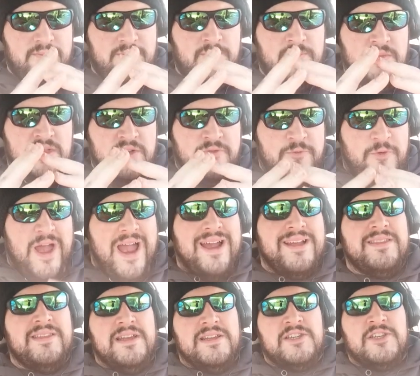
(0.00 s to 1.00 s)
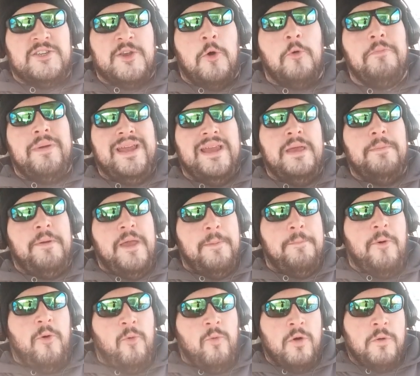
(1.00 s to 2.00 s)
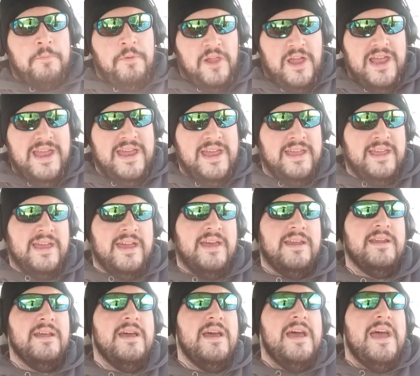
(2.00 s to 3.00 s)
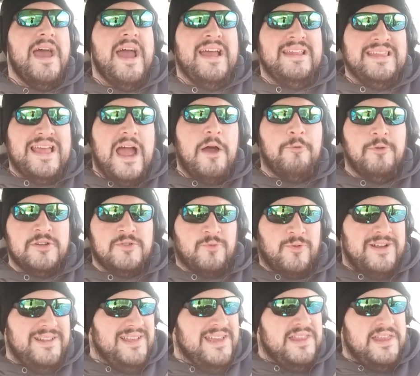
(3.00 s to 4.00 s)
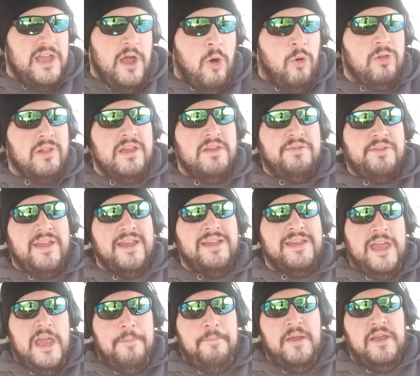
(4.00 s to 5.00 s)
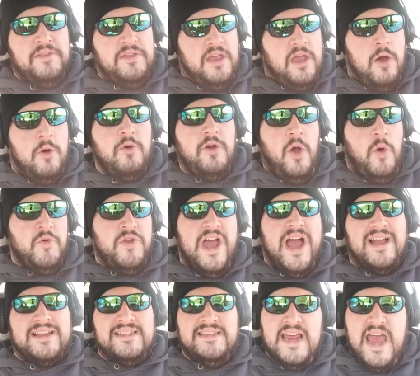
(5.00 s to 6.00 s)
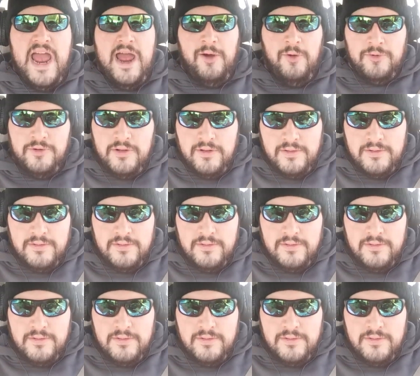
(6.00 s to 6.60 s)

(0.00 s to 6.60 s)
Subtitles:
the fact that so many people were playing it, and that was really the only thing keeping the Oko decks down,